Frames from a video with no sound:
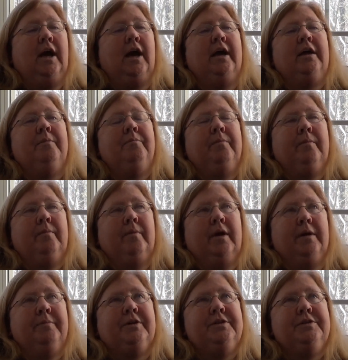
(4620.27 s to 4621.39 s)
I am
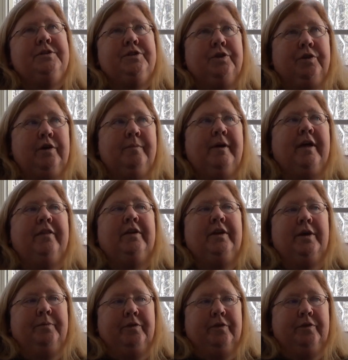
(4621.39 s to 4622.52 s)
I'm concerned about the
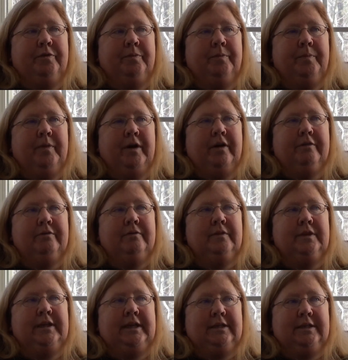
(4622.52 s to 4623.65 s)
number of of,
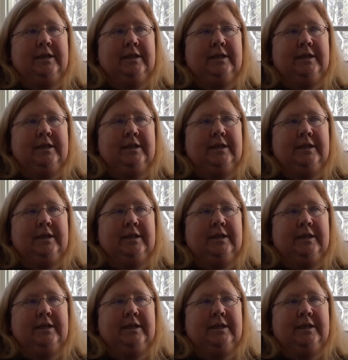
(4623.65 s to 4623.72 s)
link,